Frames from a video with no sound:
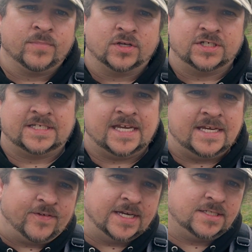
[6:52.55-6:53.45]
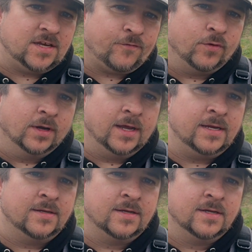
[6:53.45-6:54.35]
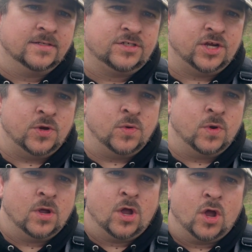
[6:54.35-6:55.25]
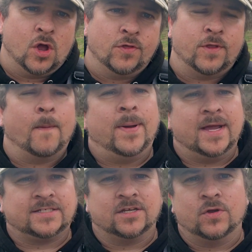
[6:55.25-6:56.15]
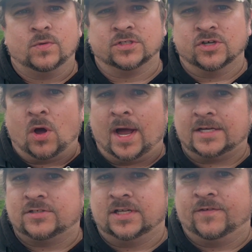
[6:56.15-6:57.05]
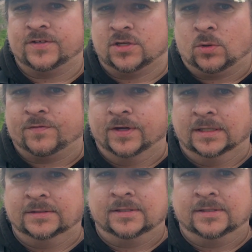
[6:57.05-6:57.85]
because you see things differently to a person who is not actually a photographer.